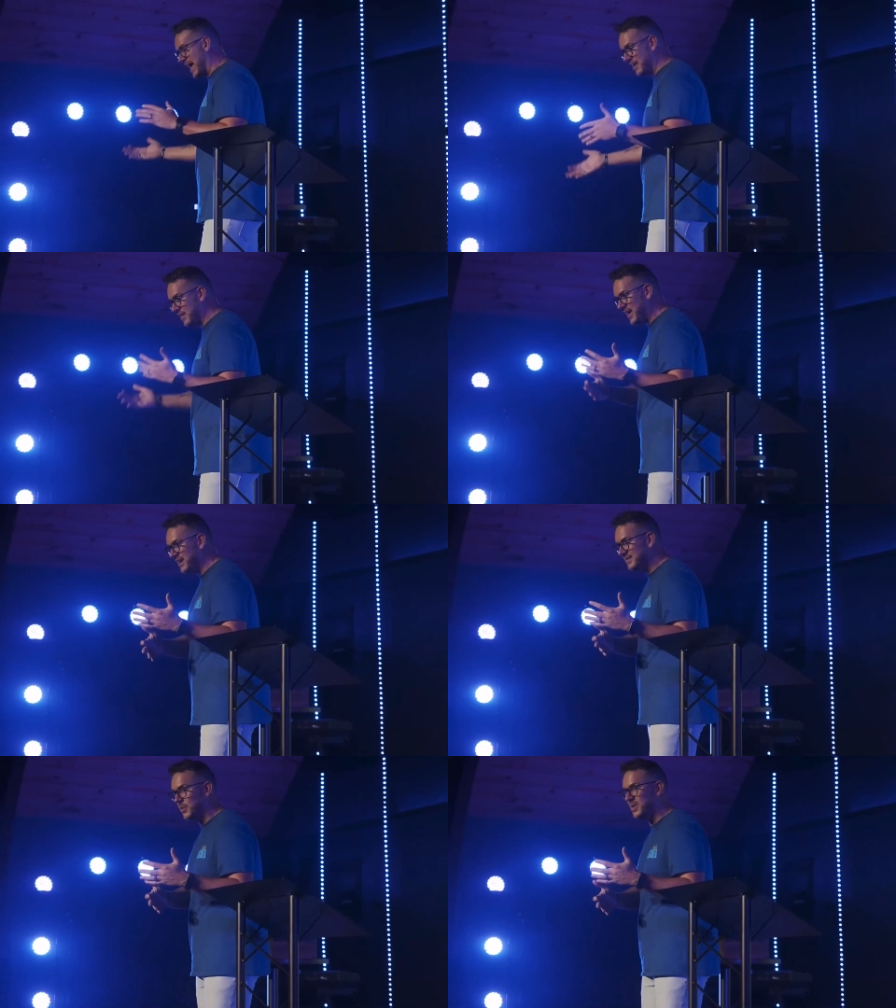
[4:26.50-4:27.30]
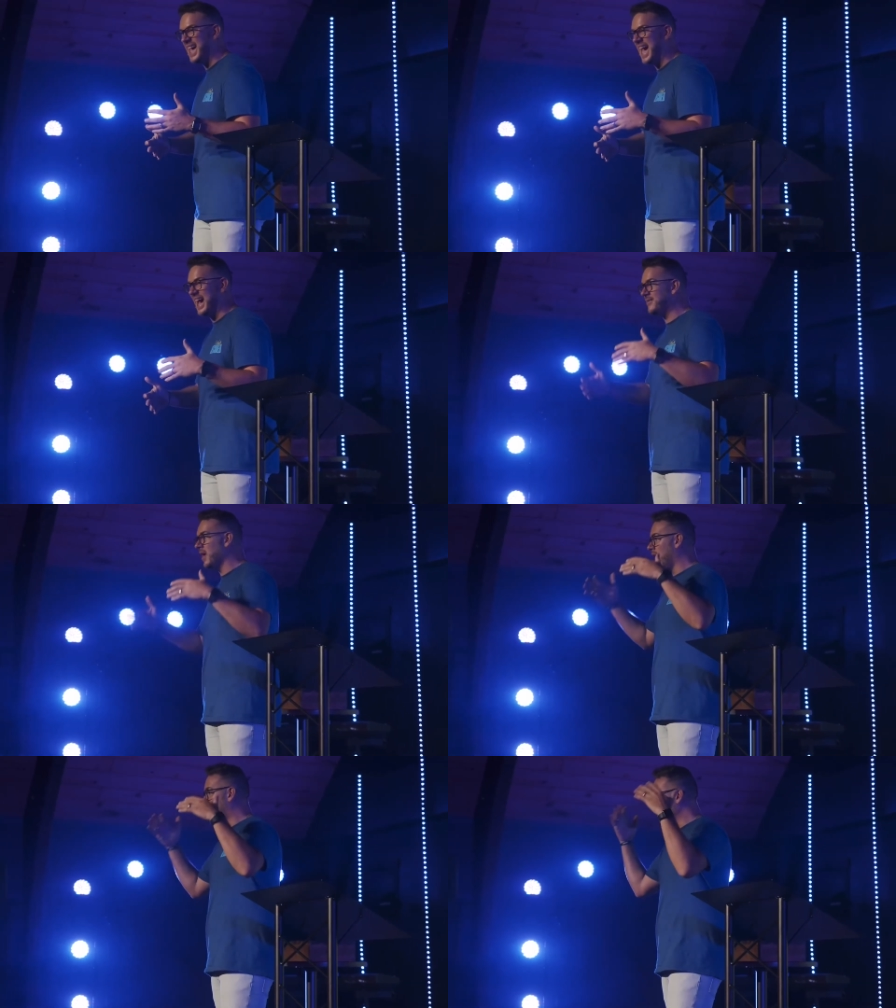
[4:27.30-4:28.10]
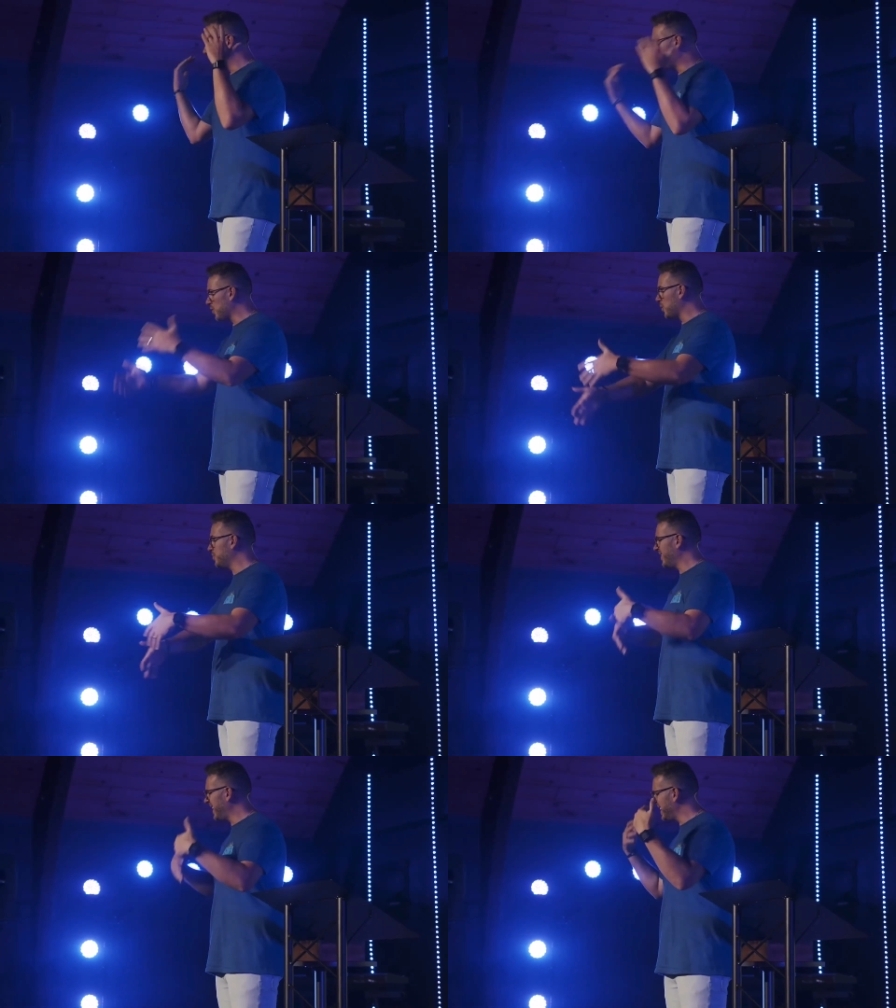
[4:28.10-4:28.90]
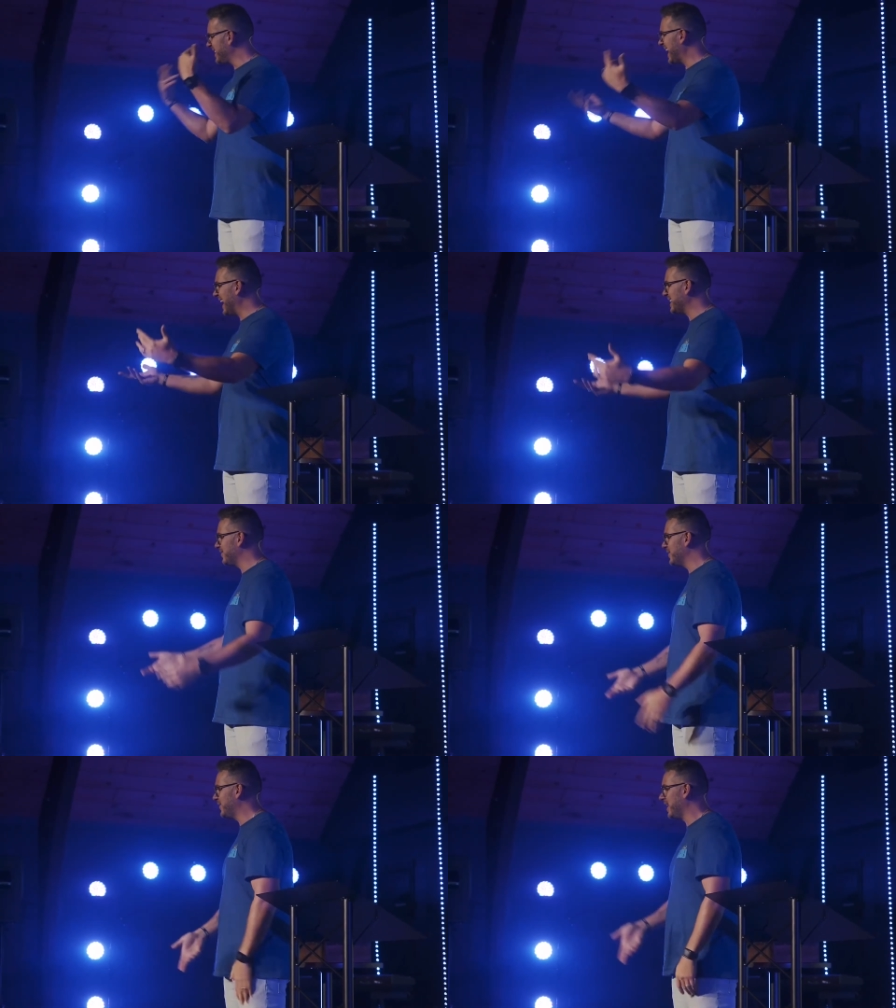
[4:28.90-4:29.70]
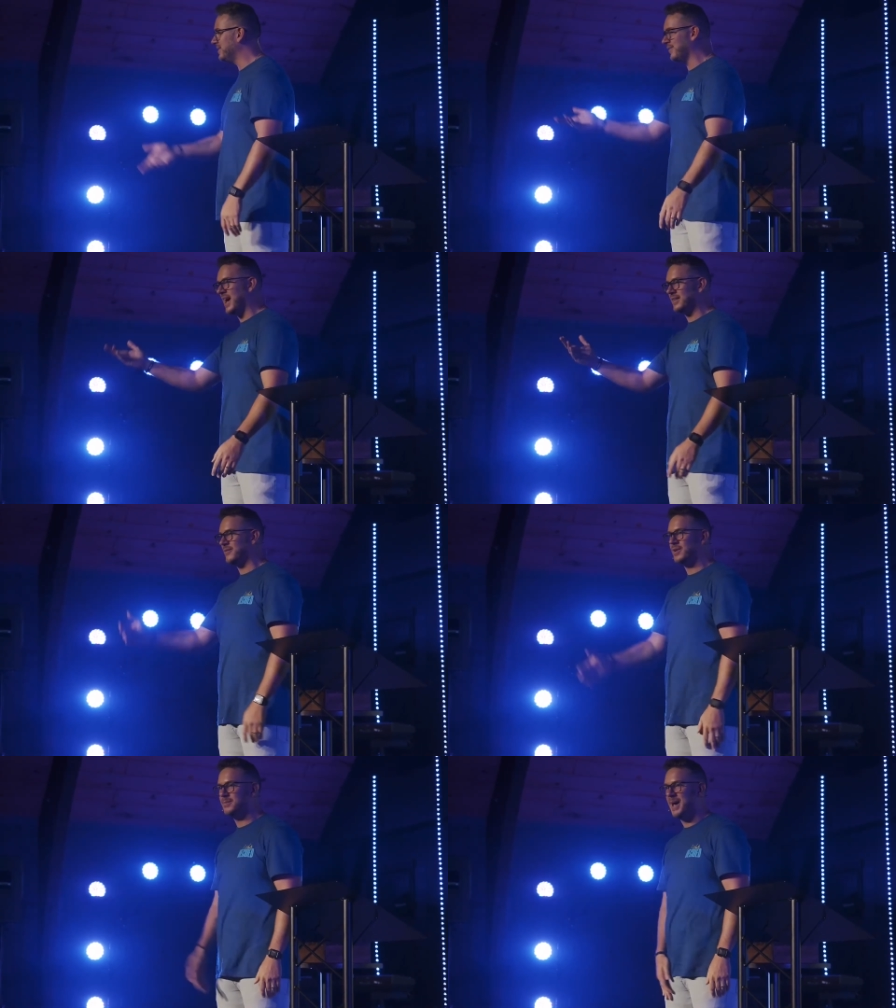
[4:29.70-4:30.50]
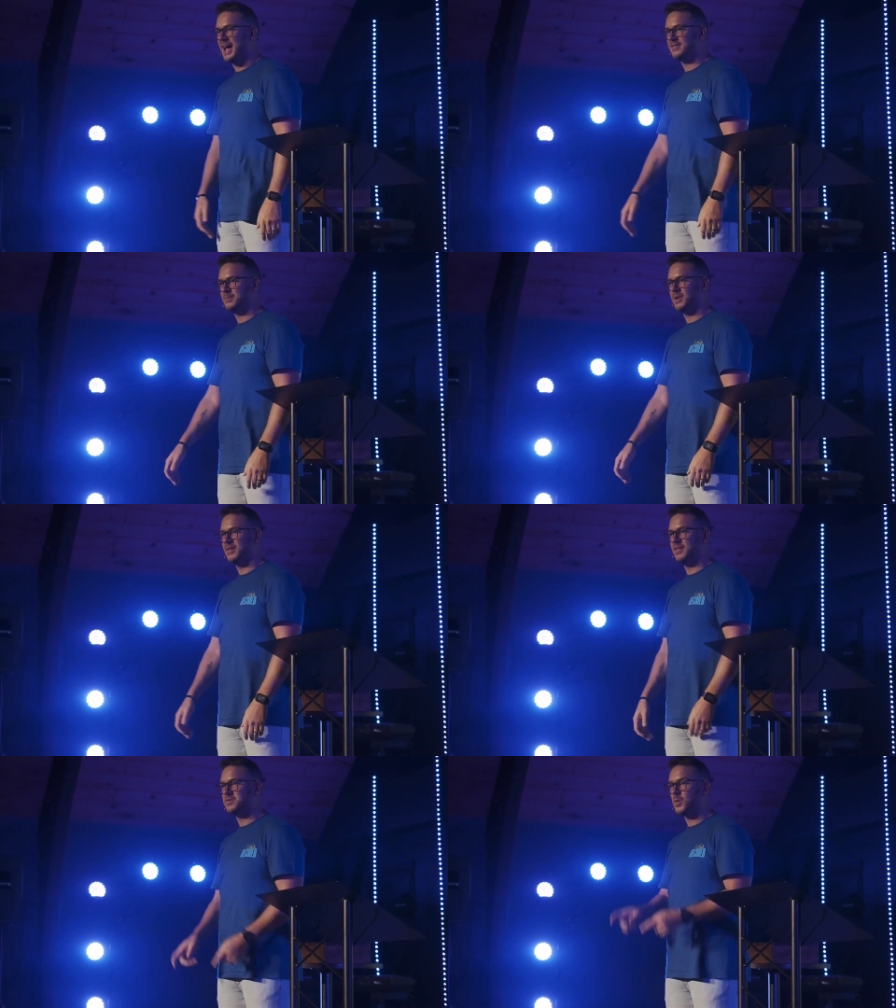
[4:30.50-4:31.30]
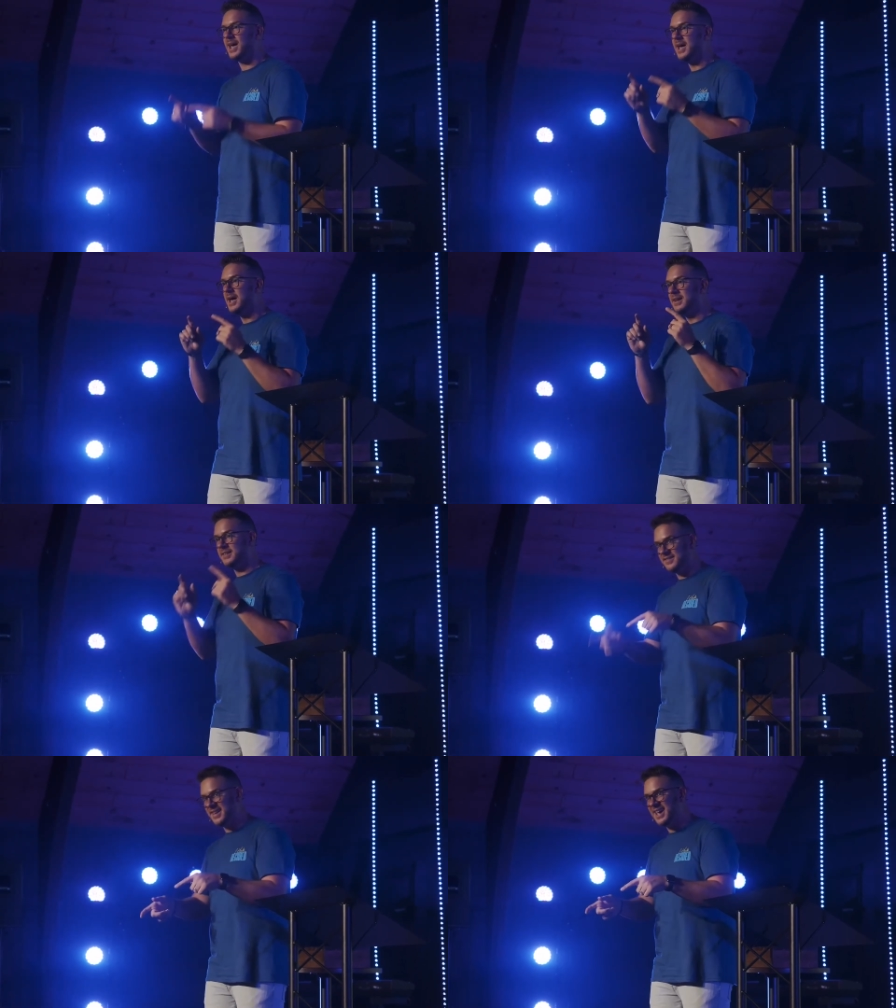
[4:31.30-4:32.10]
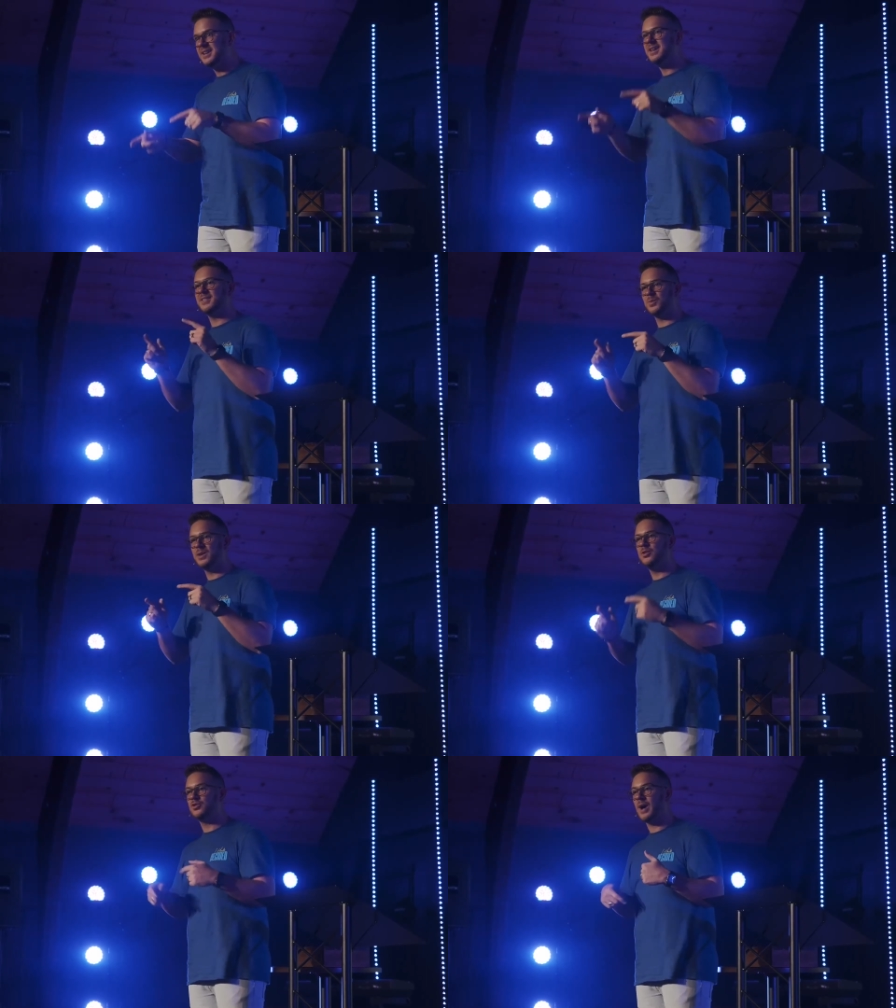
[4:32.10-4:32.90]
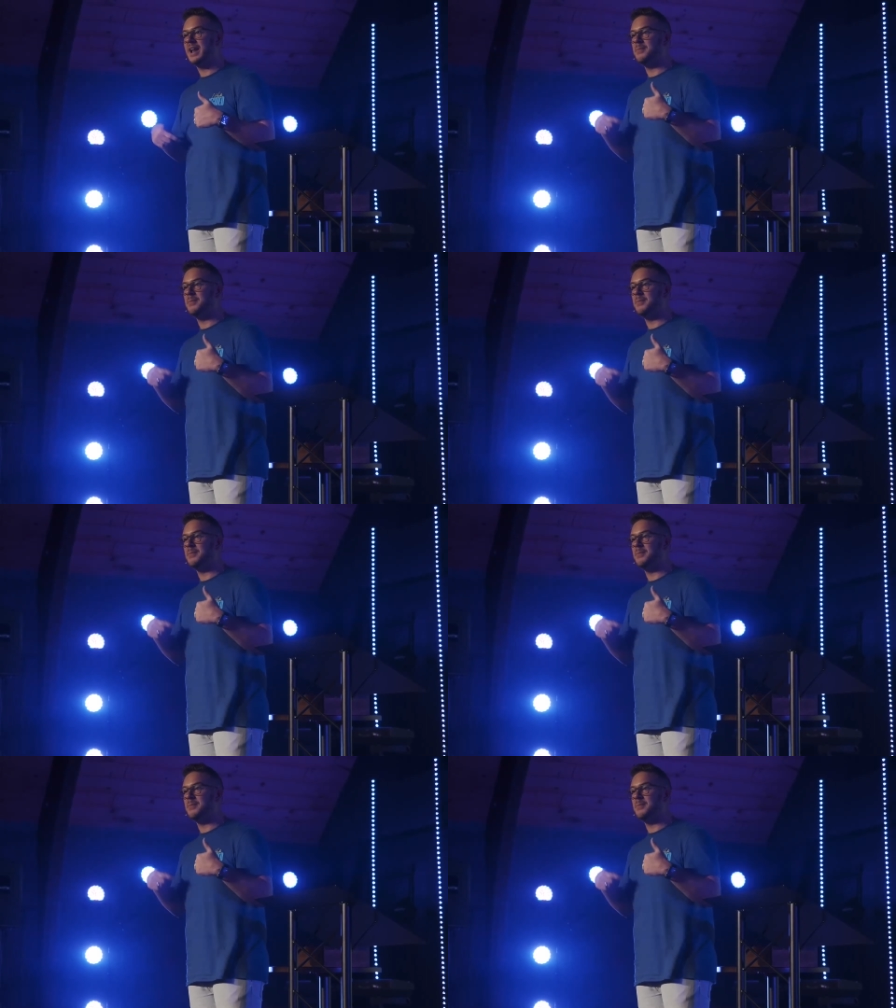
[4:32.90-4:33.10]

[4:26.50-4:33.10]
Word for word: of the things that we have are appropriate and God given things. In fact, I've heard a pastor put it this way sin is when you try to